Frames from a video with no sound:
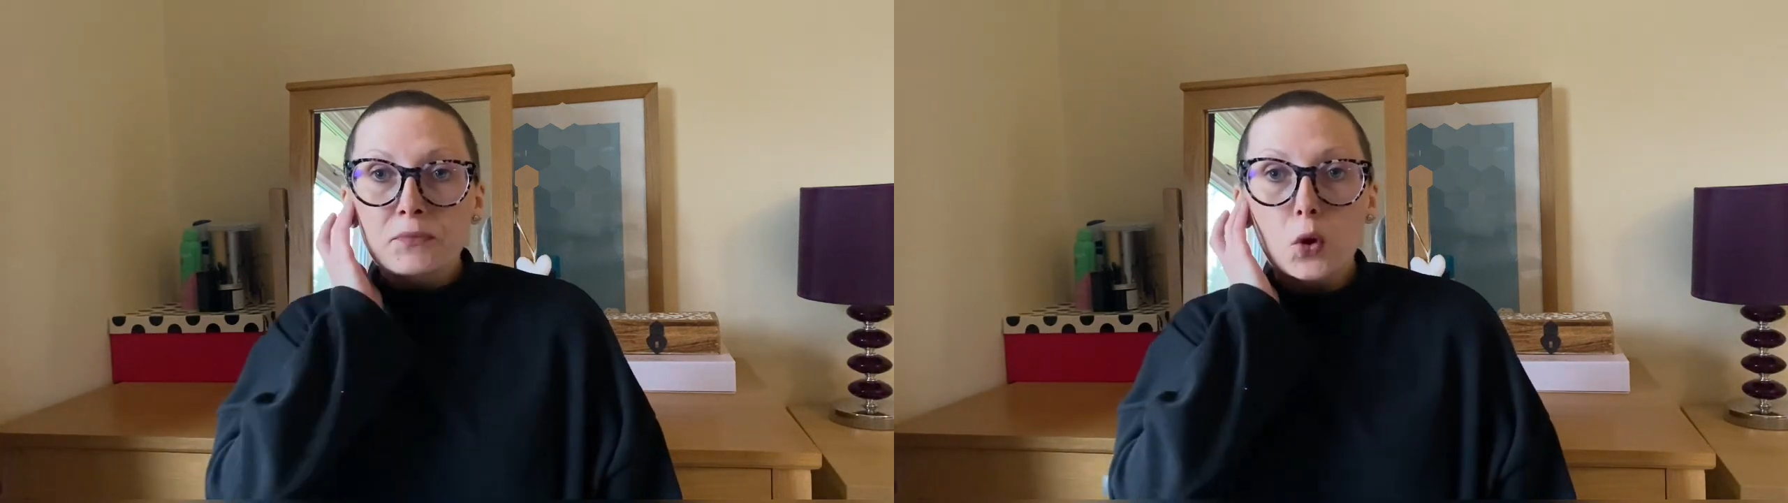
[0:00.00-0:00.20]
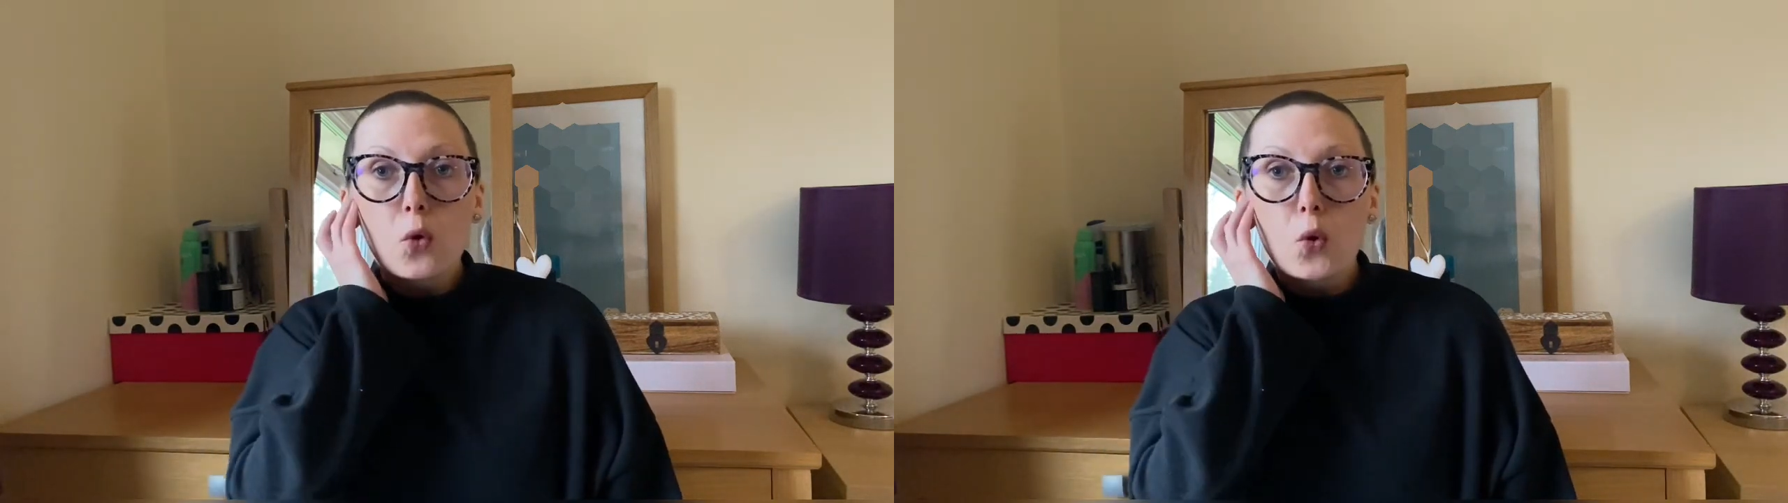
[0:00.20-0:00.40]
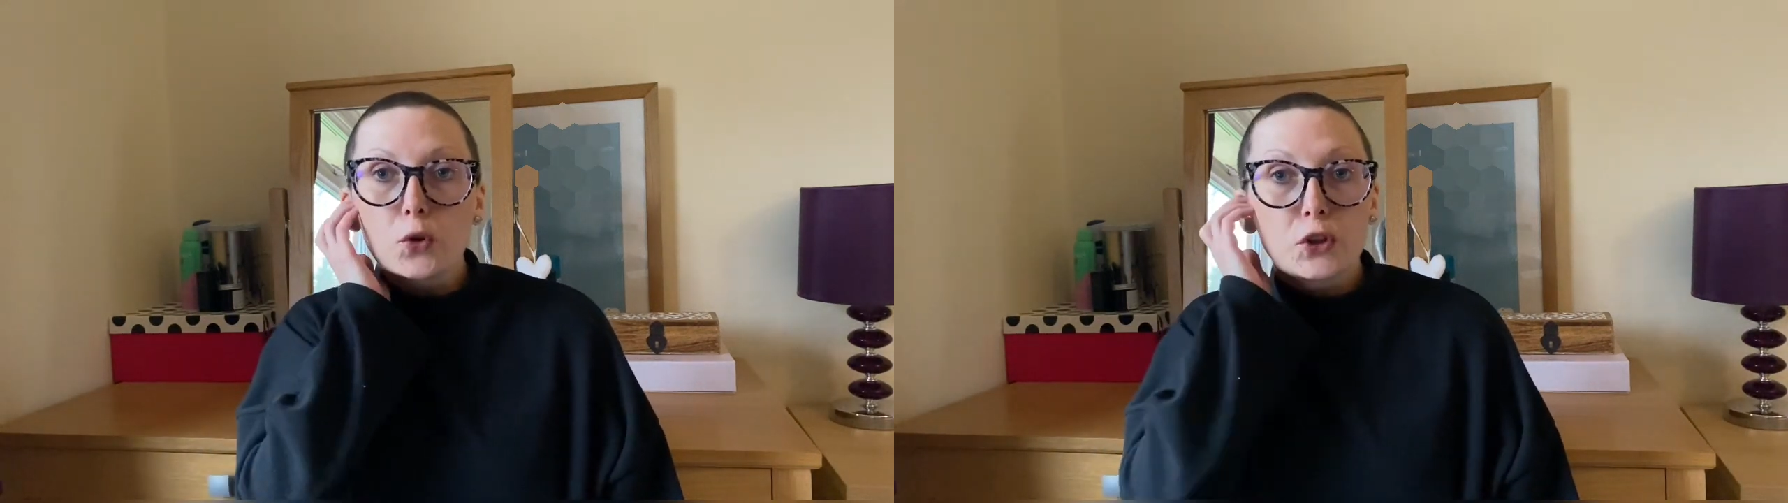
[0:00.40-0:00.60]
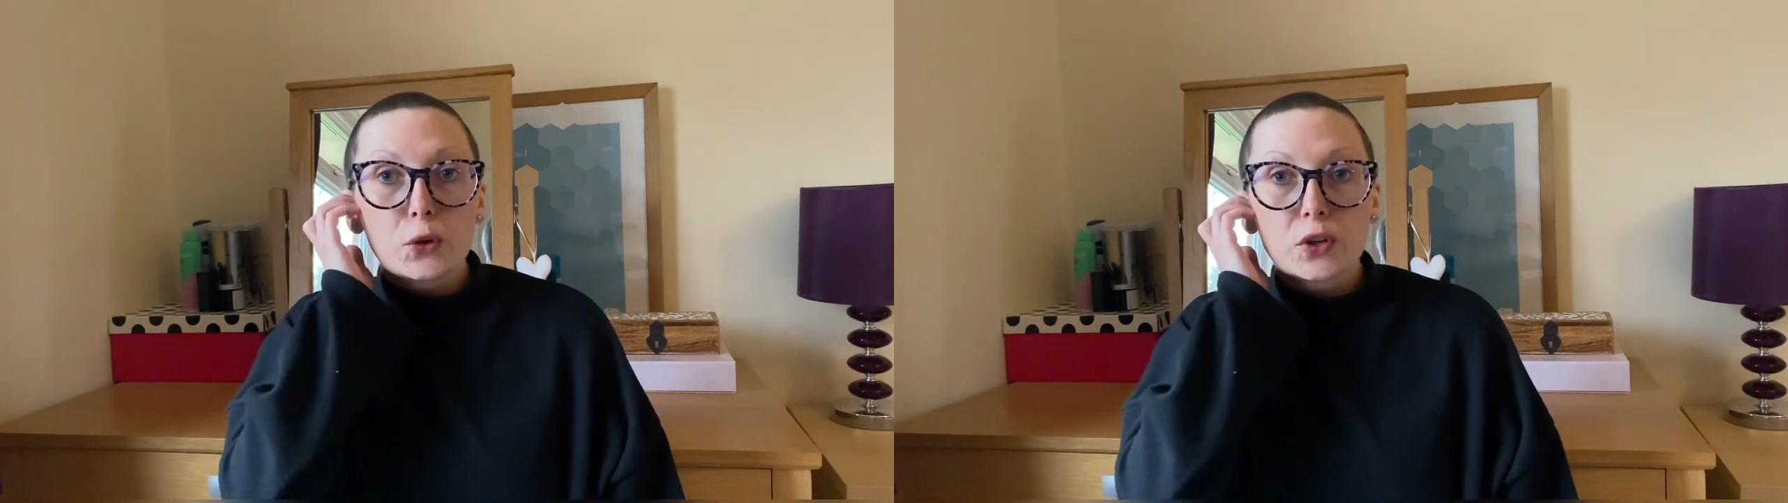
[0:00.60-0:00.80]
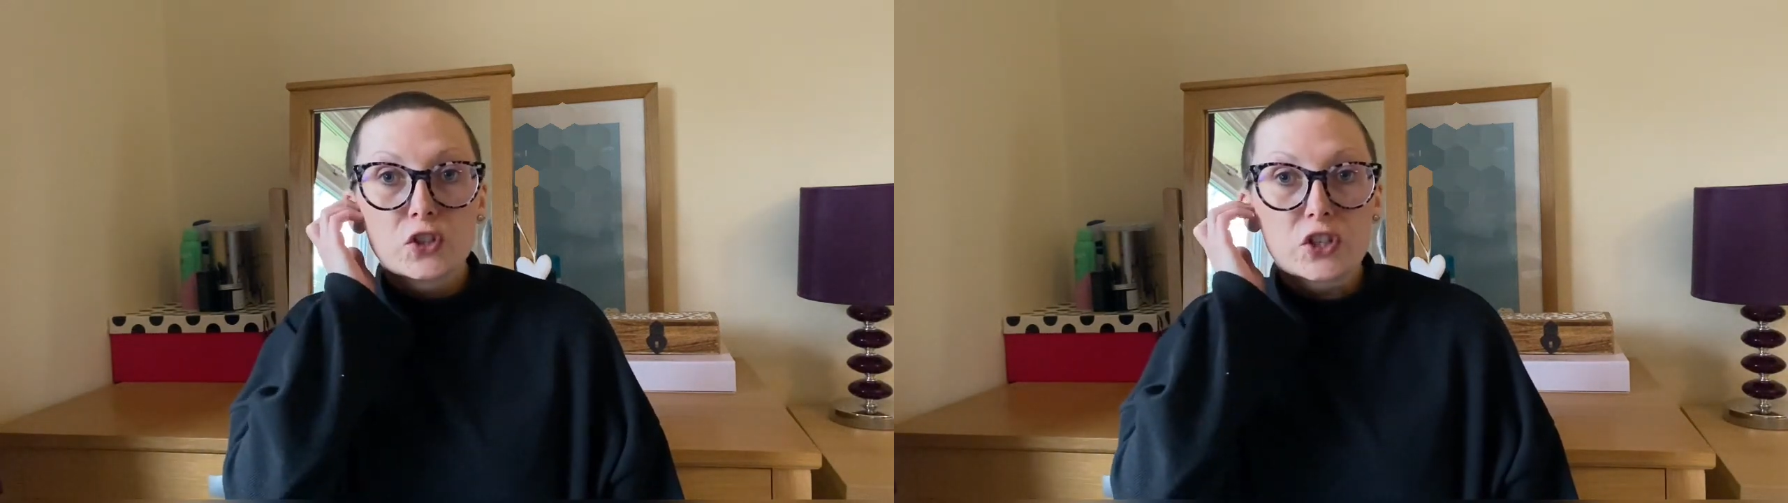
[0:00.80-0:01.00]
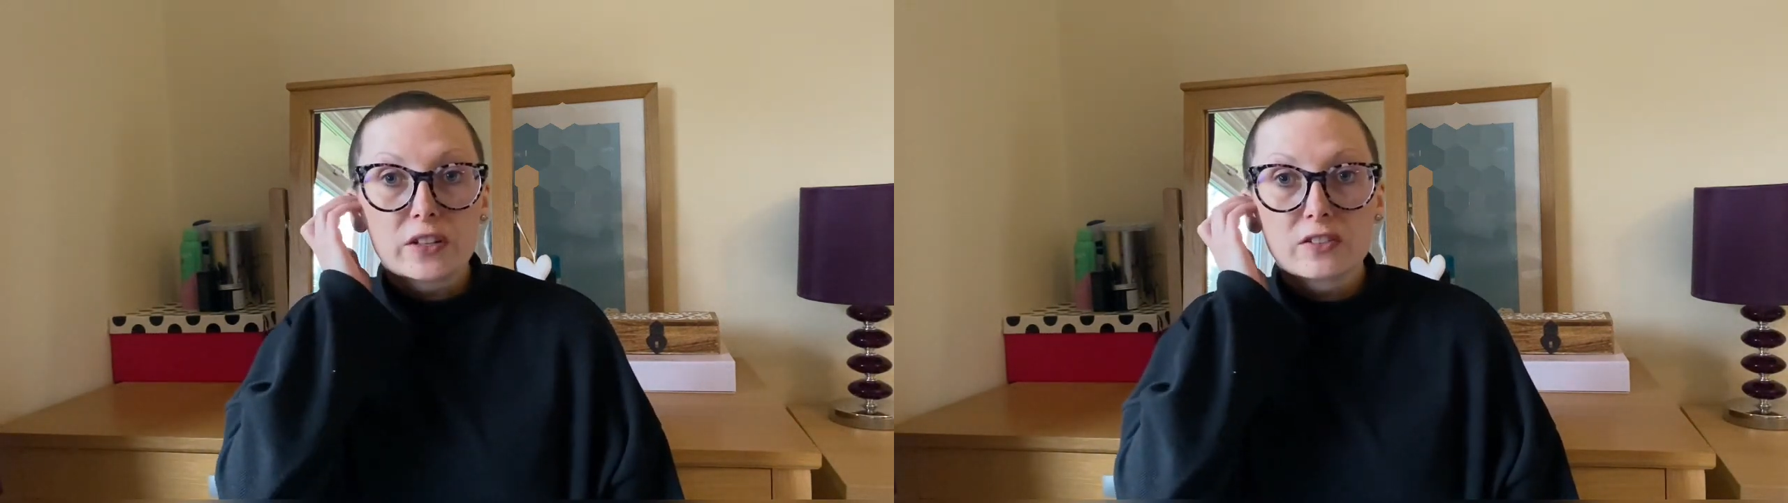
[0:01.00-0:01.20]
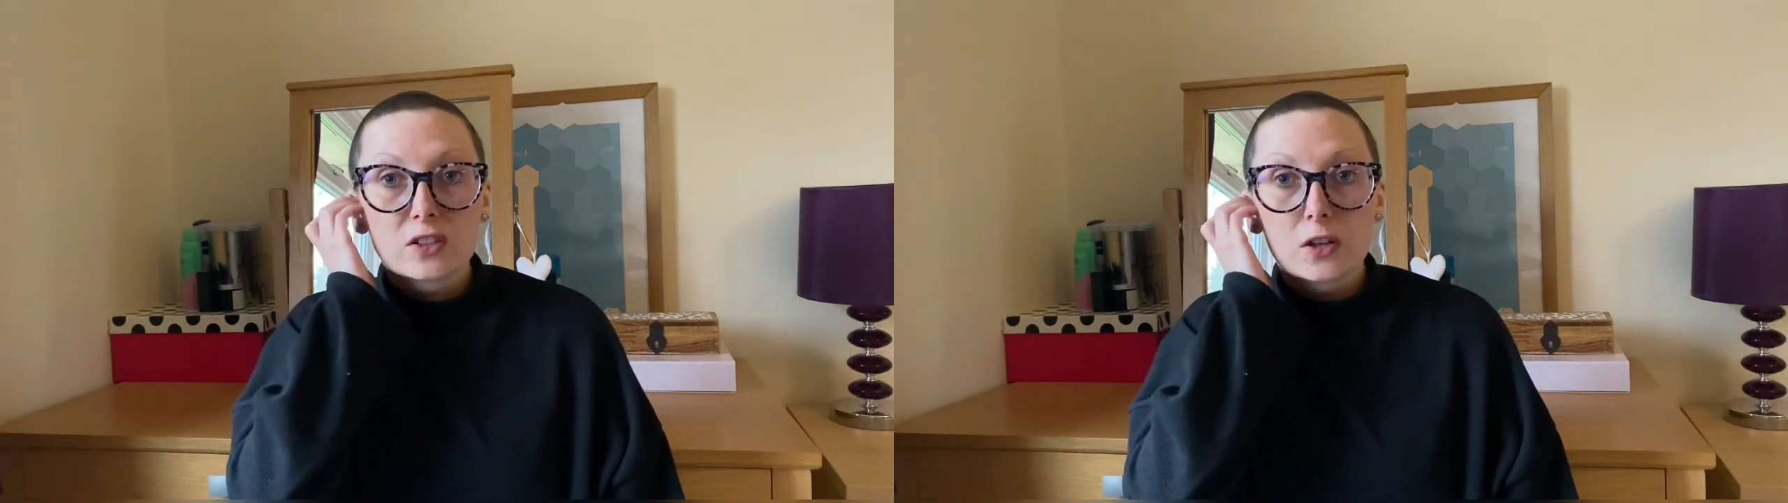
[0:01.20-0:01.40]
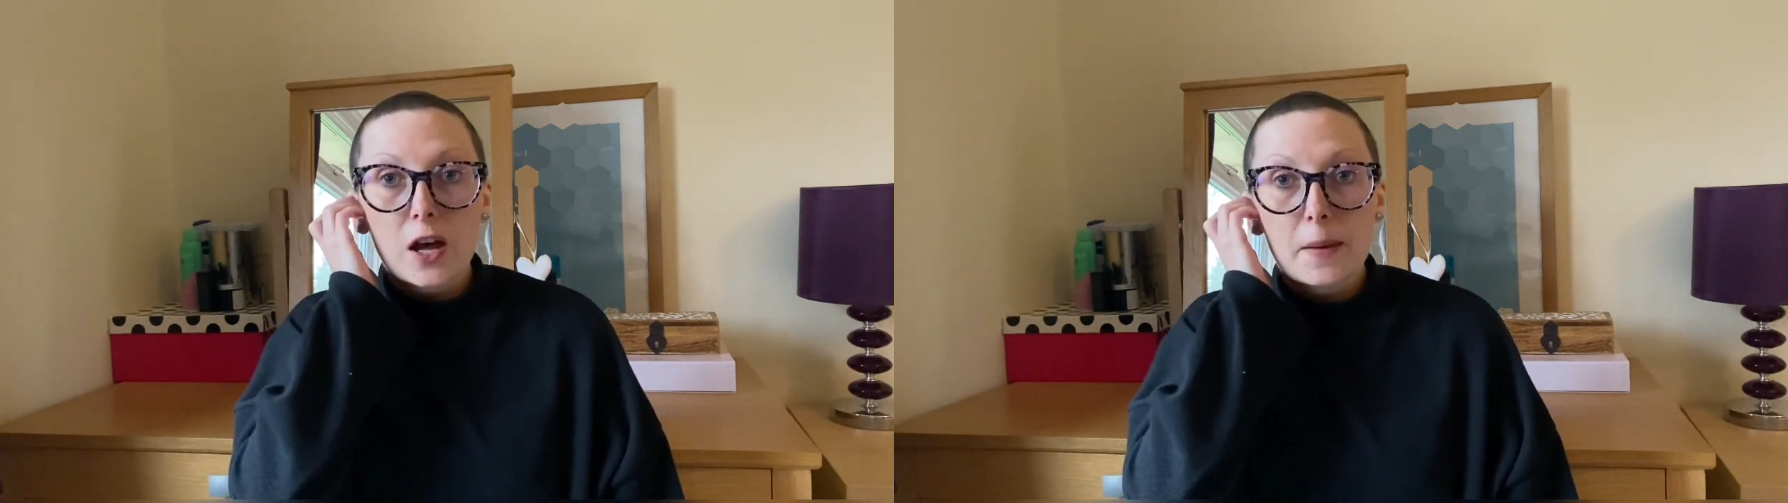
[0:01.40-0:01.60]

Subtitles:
or you can just